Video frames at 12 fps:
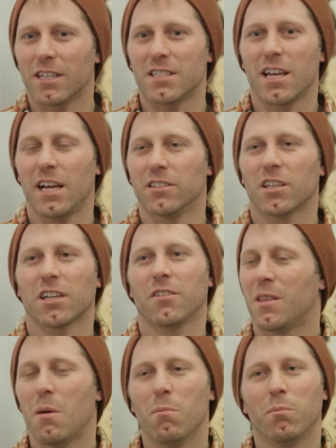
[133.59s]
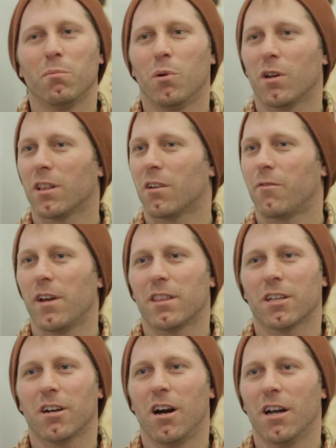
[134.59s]
intense. Like, it's them putting their
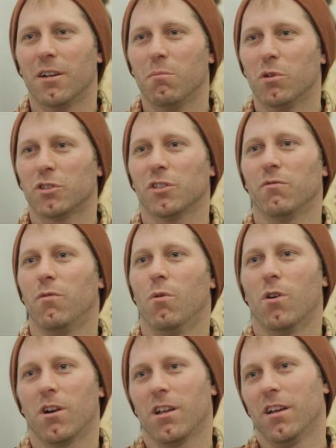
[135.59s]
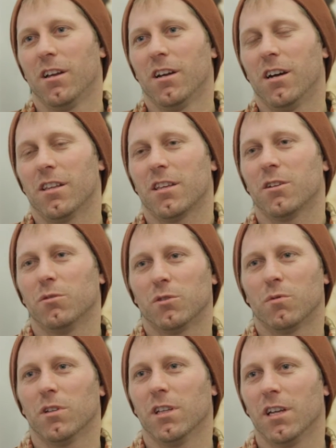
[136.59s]
faith in God and pushing forward. I think it
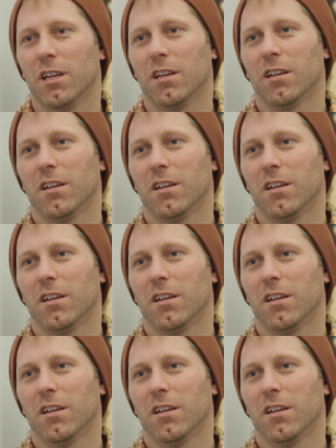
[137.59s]
was really